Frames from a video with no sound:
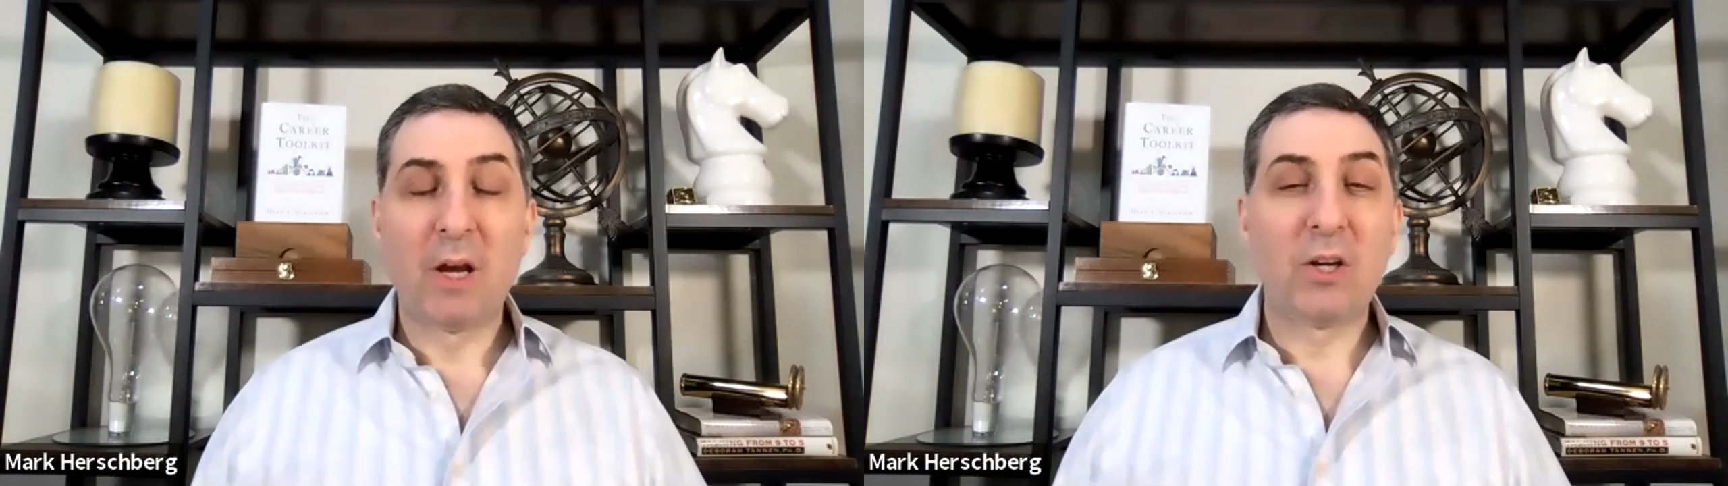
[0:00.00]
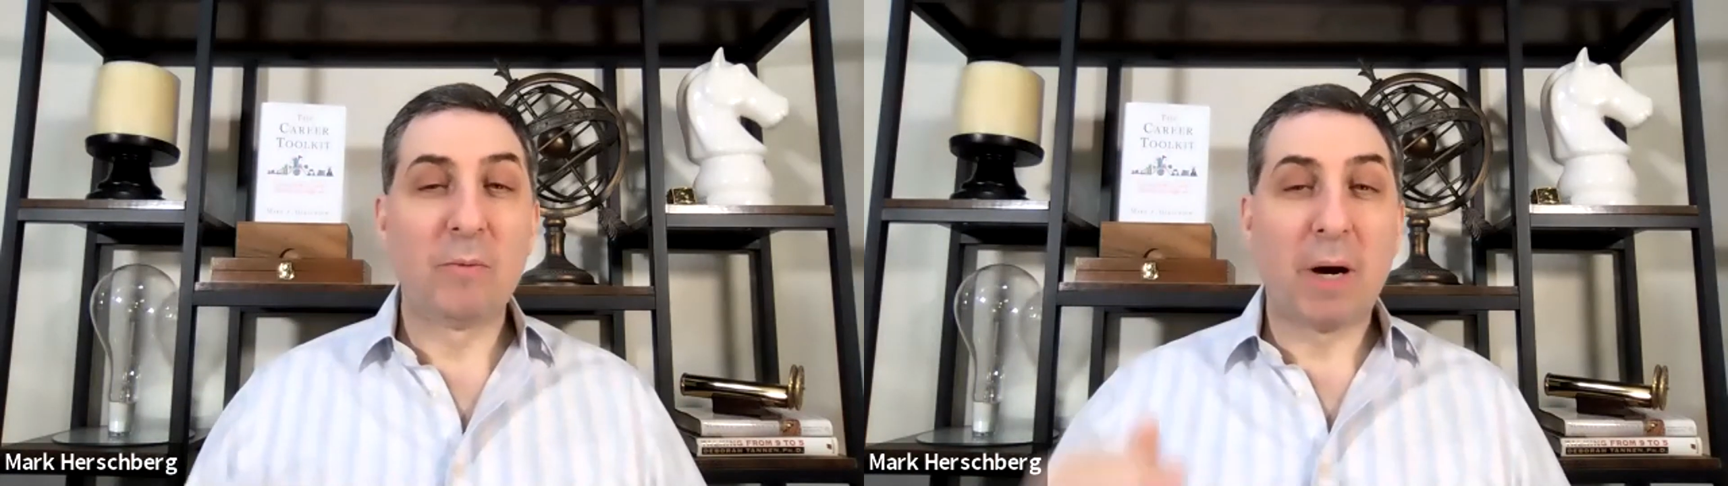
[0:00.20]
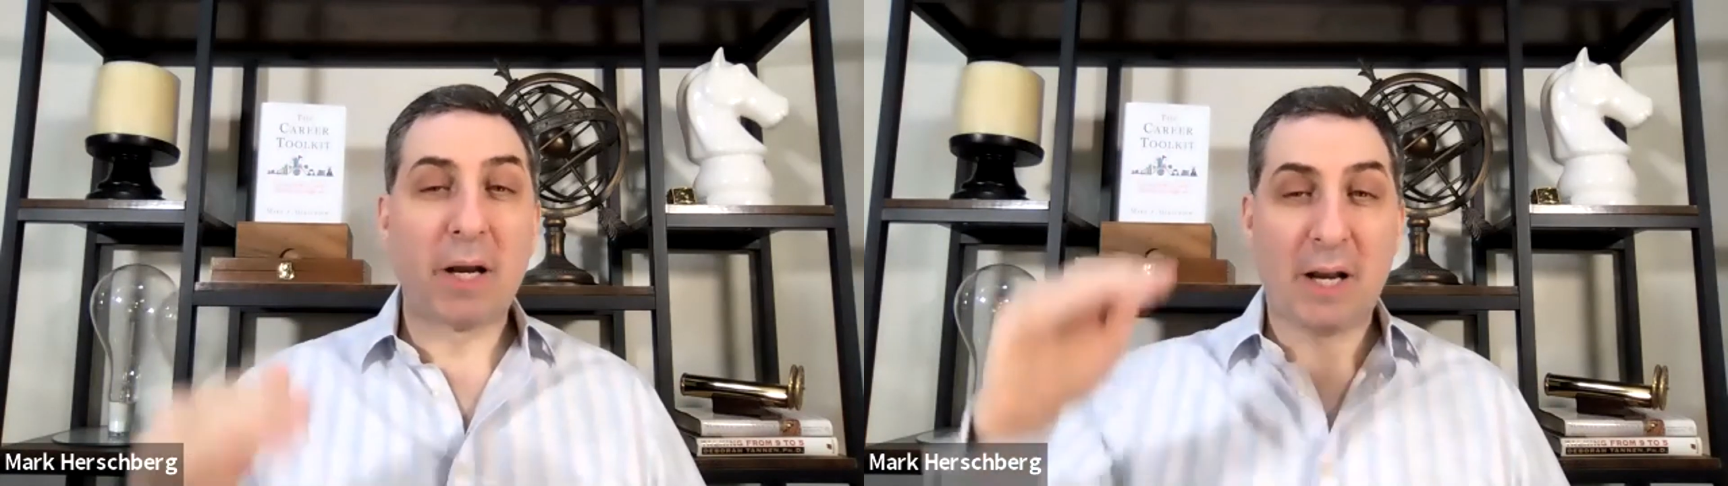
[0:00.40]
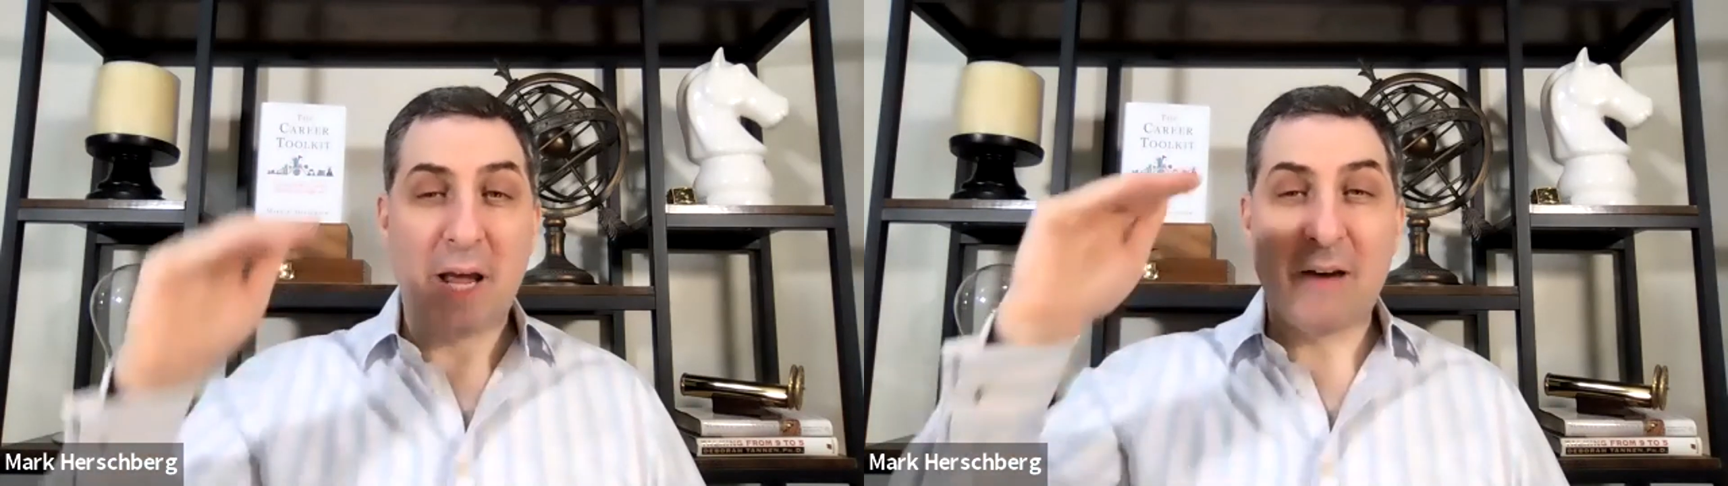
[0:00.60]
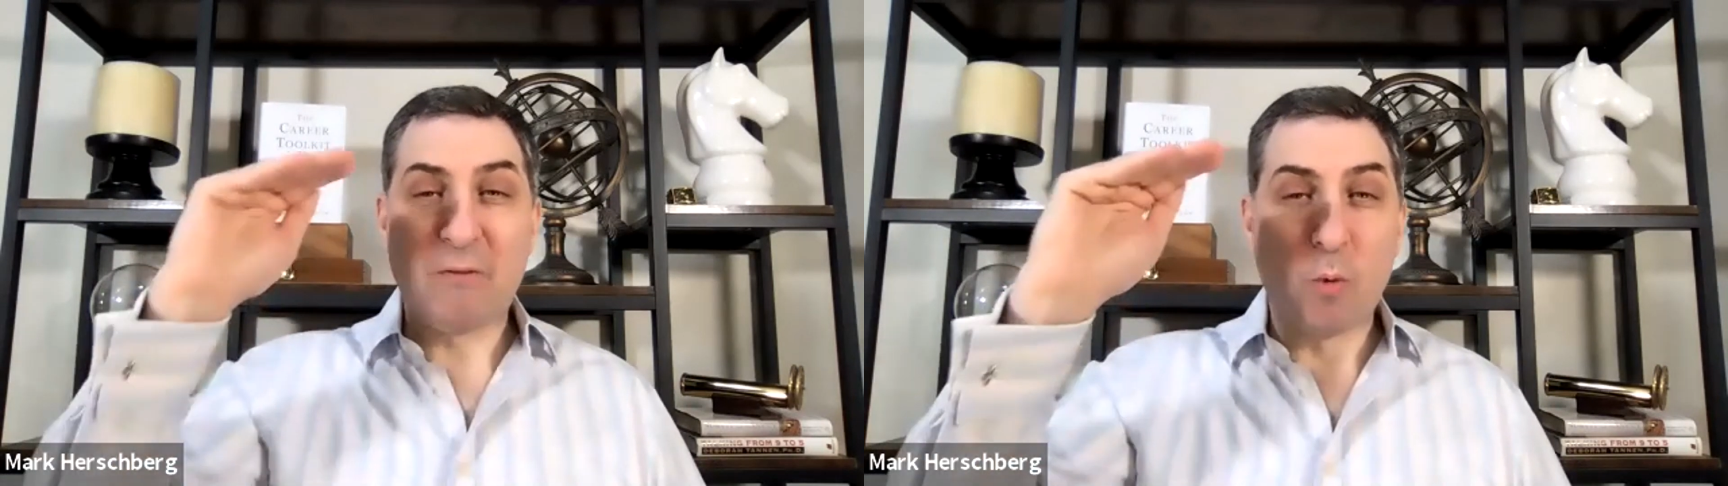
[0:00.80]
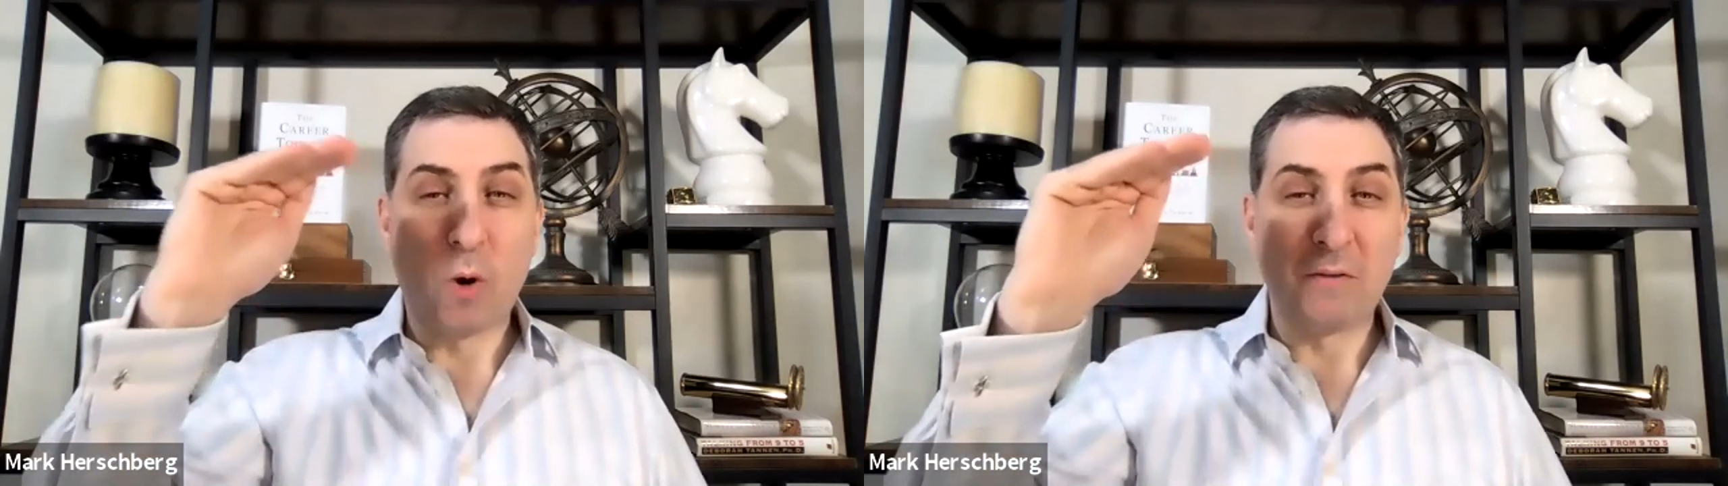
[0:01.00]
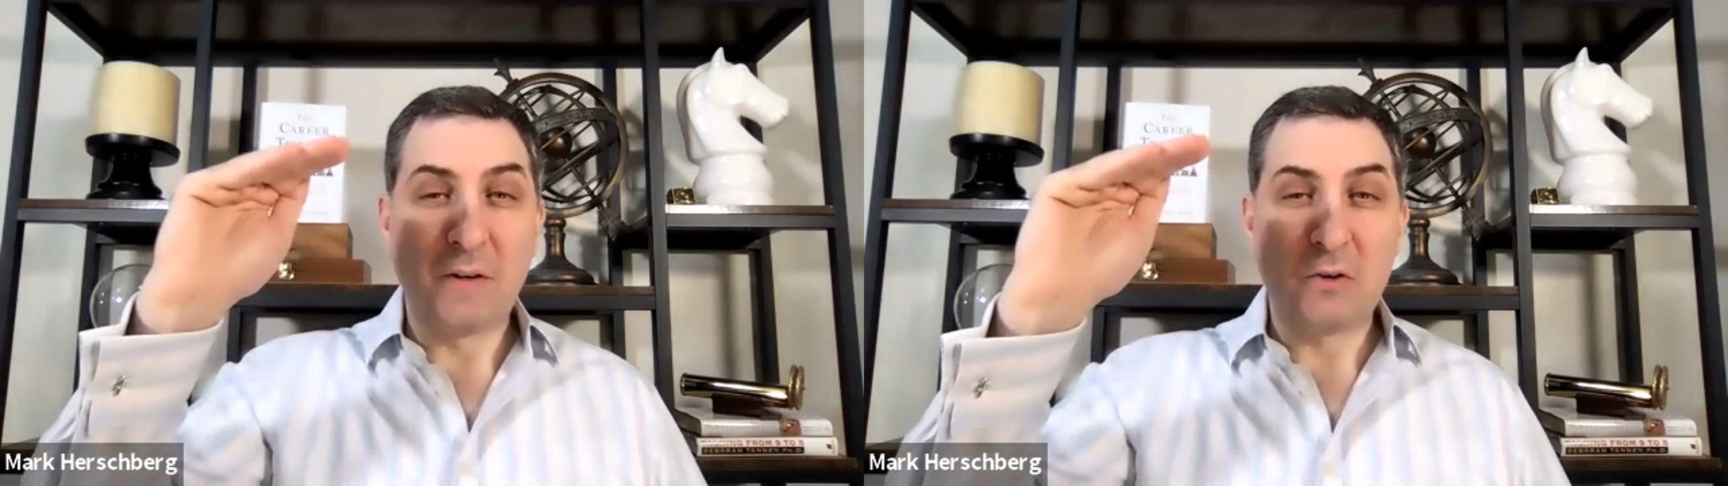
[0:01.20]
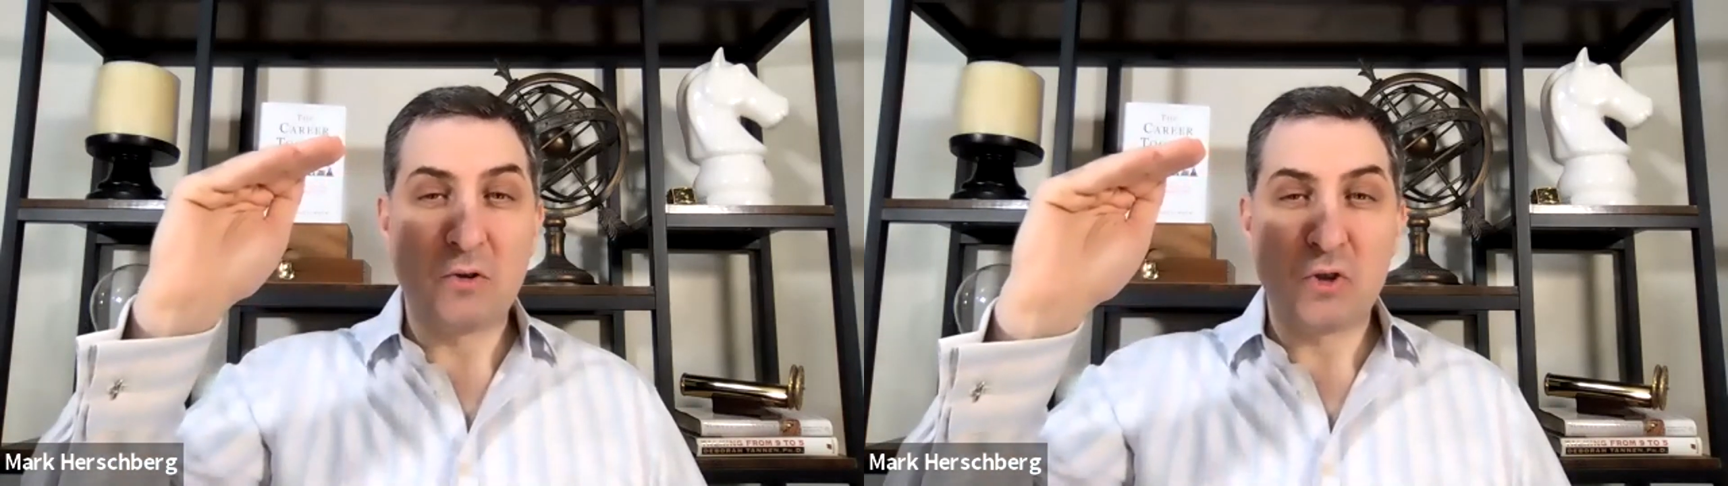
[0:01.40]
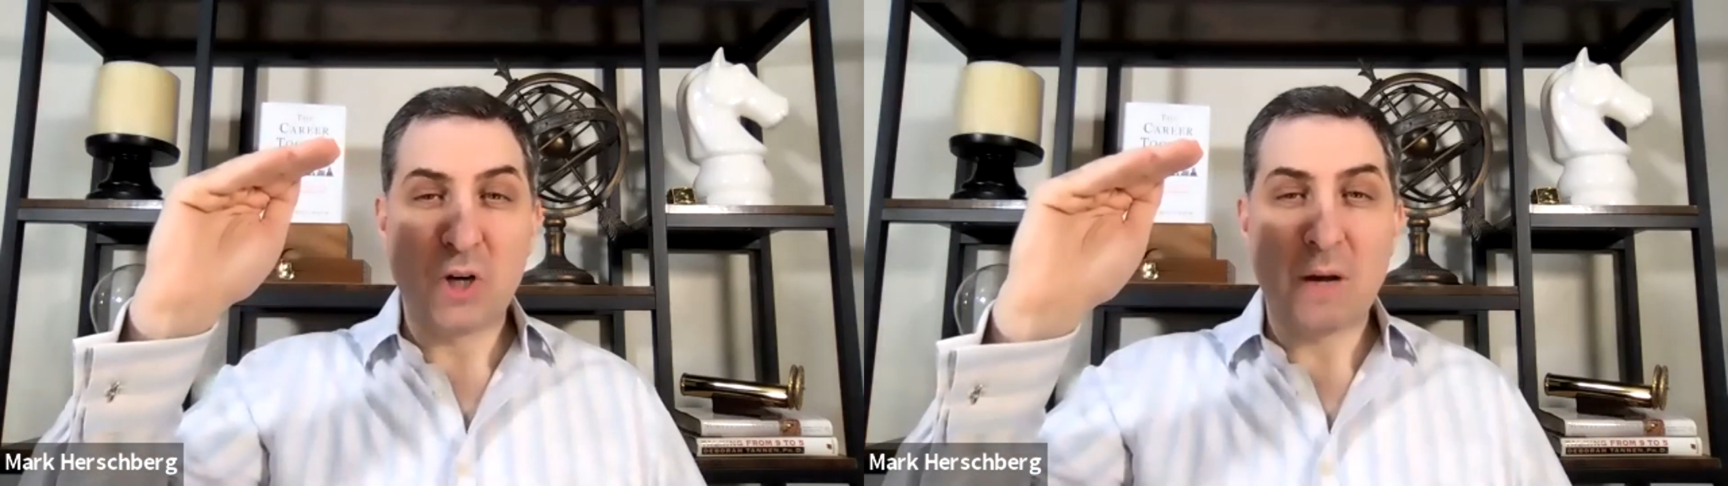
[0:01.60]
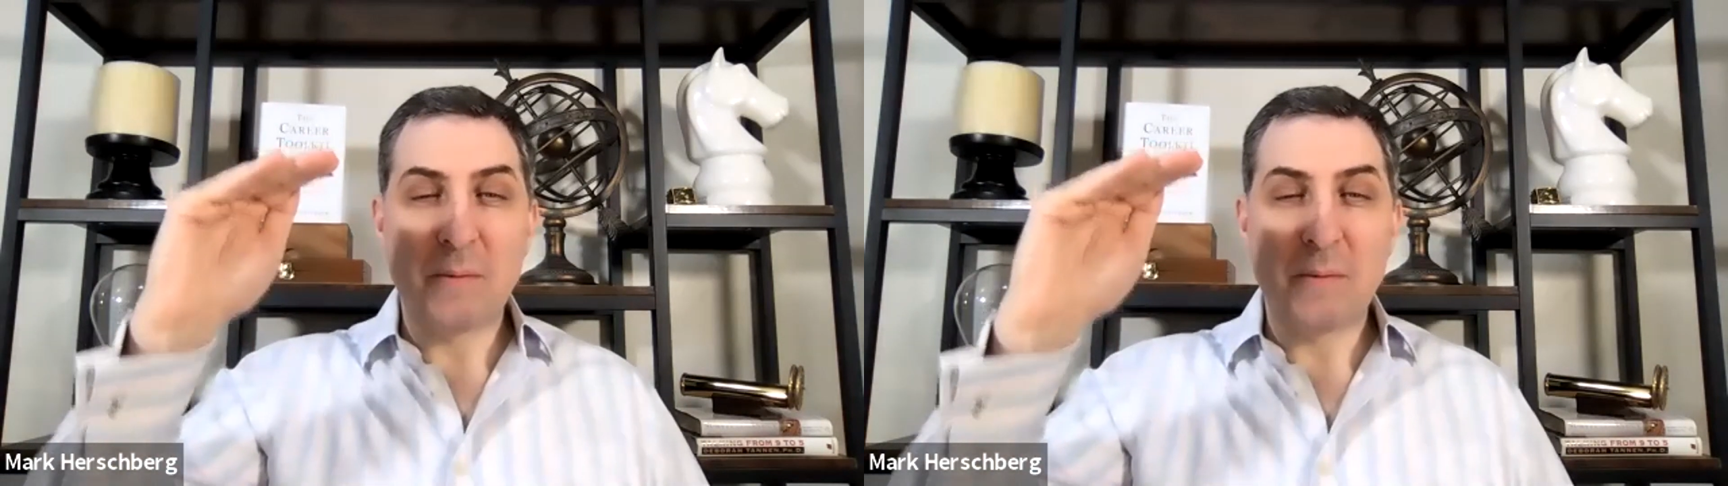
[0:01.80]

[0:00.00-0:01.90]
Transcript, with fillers: You might not have one future job.